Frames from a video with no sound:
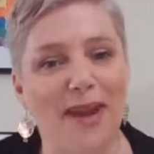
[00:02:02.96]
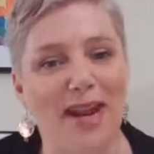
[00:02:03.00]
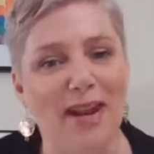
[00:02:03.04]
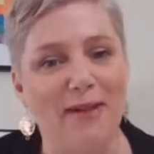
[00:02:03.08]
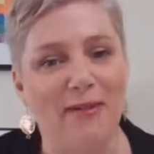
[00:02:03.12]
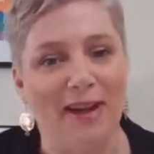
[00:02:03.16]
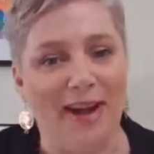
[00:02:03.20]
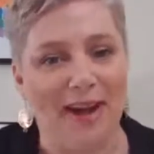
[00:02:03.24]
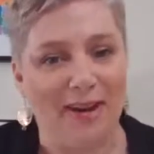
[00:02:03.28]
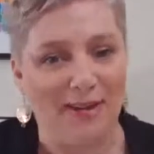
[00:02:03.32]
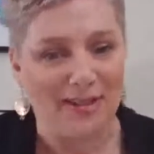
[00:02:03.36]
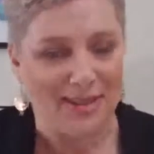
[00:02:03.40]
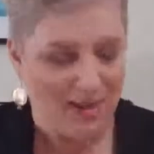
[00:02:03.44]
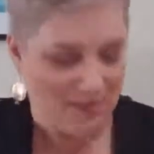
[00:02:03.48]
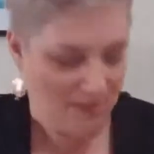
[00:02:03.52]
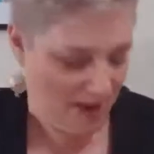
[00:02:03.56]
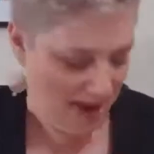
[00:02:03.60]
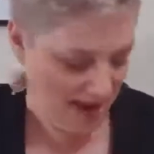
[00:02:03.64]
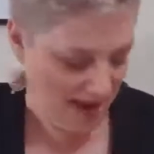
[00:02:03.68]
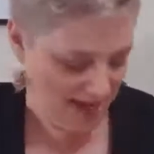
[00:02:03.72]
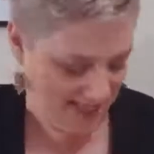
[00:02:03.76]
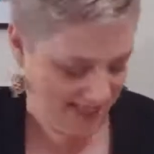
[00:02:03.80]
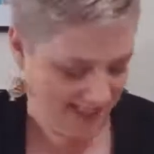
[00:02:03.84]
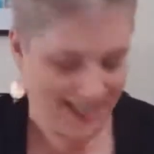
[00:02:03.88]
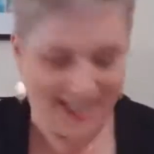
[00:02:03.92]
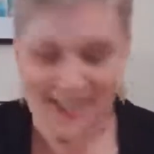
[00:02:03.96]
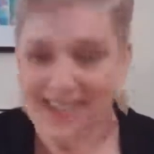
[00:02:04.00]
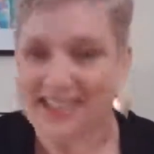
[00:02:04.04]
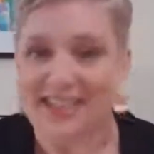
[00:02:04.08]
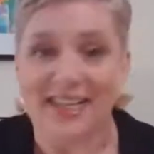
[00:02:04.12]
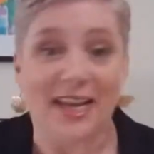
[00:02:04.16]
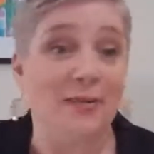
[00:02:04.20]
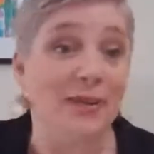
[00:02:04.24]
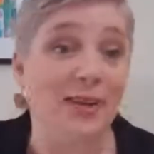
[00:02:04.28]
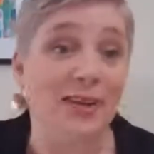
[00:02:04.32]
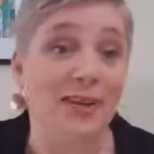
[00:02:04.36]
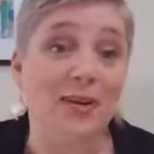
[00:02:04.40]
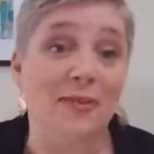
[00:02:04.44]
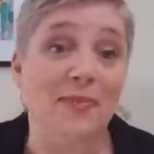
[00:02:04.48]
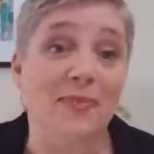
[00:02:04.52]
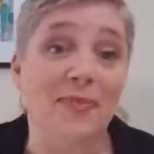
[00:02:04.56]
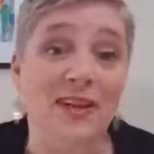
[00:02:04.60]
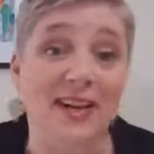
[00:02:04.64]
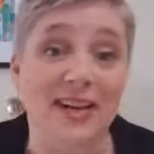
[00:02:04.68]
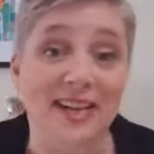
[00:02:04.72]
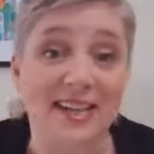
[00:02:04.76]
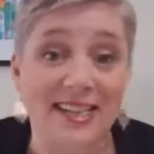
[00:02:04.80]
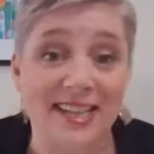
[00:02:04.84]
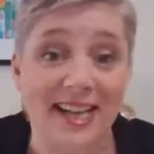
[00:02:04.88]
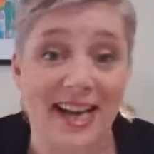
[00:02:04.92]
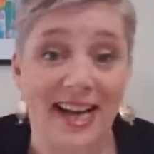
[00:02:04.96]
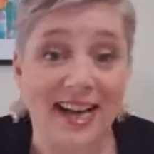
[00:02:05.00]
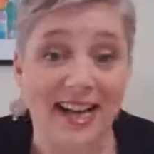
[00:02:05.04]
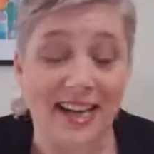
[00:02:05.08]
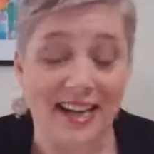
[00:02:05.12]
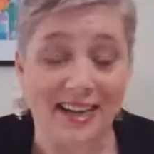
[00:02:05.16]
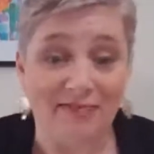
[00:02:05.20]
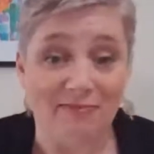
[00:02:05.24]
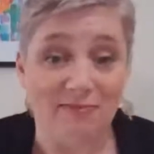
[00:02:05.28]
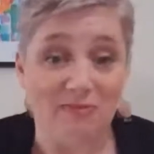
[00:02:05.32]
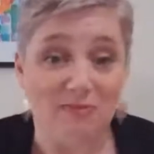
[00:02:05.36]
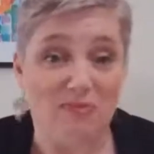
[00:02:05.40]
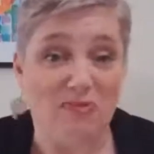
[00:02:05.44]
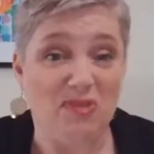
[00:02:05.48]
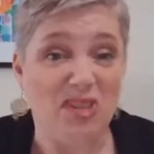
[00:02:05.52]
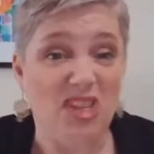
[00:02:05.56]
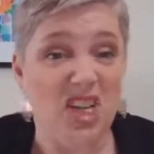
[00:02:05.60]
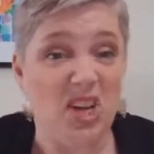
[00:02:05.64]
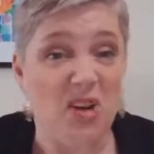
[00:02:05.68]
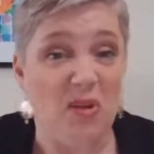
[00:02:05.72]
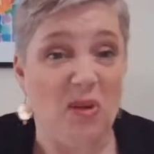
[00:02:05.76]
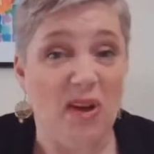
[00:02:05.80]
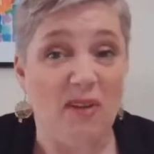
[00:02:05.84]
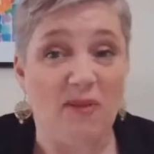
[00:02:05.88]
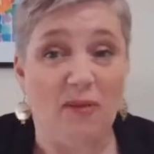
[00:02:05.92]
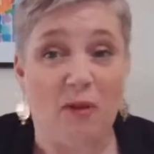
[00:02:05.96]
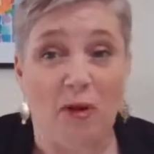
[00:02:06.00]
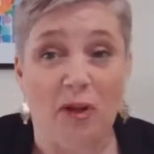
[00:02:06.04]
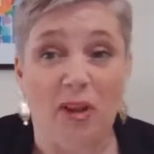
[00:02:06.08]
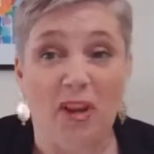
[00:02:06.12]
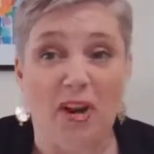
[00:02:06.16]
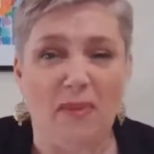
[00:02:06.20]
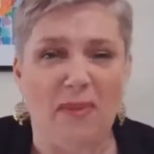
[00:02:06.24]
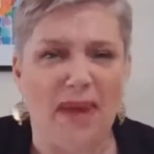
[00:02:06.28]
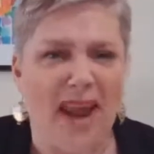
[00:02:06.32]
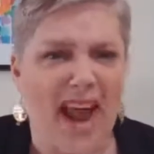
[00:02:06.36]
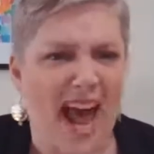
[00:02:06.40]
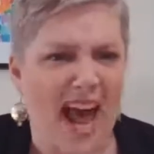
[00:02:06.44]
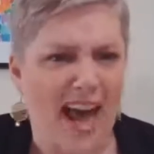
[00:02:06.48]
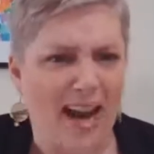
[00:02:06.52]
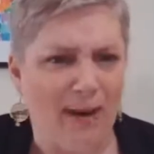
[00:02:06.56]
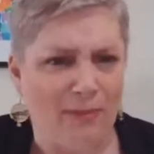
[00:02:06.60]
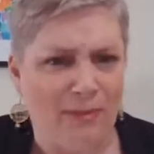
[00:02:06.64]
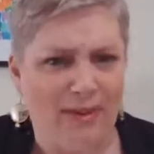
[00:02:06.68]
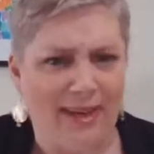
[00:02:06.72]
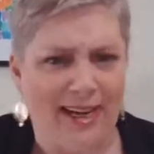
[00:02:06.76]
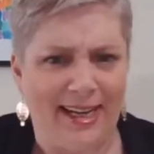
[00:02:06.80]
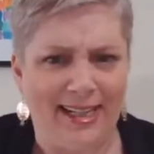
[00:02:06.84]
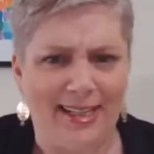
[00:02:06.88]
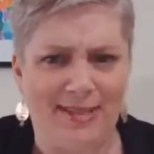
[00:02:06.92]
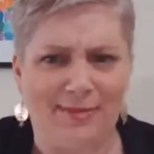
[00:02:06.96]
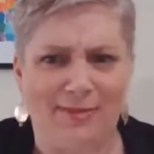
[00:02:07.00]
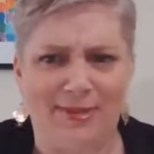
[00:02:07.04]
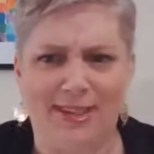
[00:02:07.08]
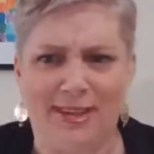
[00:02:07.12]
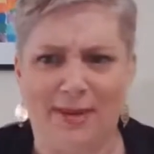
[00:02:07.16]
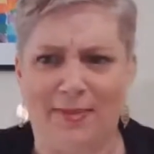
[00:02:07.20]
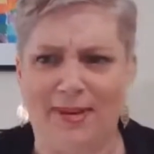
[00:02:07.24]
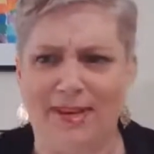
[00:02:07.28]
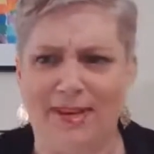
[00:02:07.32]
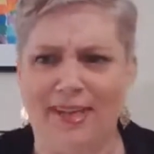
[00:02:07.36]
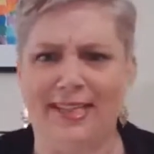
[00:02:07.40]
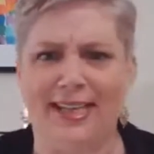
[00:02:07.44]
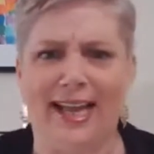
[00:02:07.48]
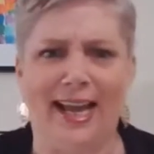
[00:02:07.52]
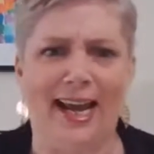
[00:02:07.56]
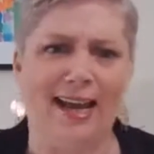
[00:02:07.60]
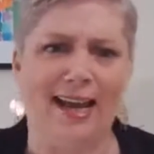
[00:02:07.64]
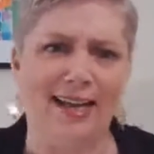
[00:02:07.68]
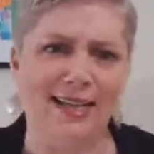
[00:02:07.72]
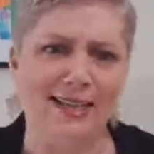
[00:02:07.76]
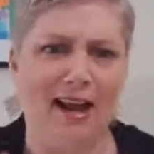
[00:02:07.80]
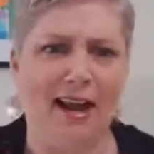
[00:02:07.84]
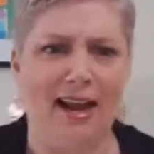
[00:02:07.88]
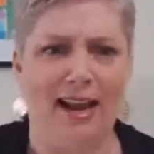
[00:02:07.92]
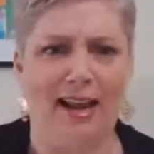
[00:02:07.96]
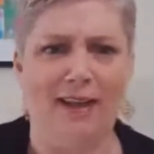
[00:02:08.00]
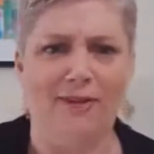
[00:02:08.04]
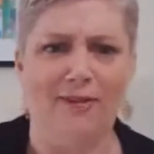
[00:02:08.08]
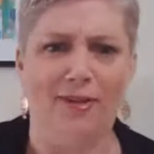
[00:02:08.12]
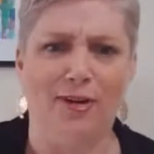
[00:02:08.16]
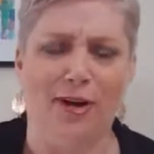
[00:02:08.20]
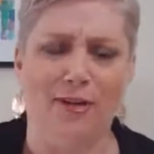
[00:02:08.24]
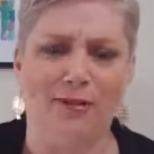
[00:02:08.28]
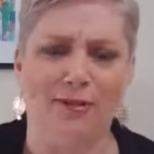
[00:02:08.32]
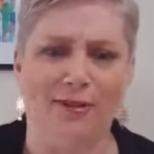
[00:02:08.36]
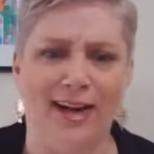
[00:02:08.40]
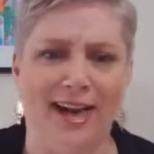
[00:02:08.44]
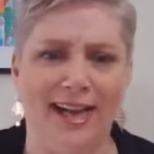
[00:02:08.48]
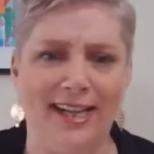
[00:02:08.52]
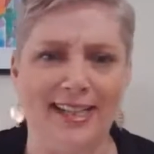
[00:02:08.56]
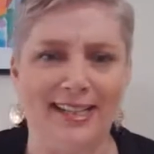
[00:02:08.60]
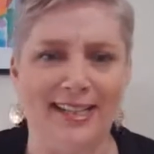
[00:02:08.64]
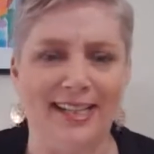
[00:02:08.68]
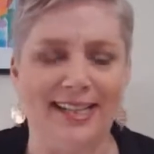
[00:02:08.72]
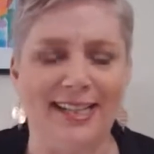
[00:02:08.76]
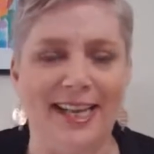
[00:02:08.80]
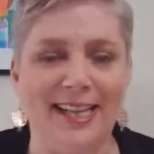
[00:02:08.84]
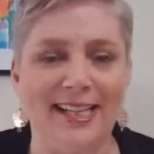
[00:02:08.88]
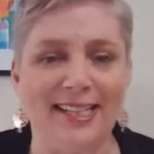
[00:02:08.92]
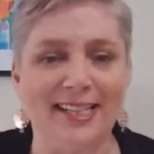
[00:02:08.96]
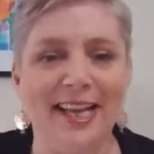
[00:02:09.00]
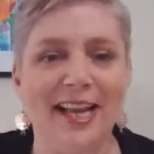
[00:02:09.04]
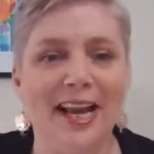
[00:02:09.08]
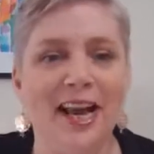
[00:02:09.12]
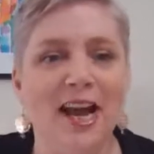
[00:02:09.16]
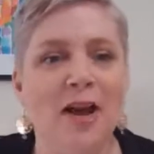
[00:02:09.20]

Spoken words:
anyone else, it might seem a little bit skewy or a little bit out of place for someone to say, "I love your overnight success."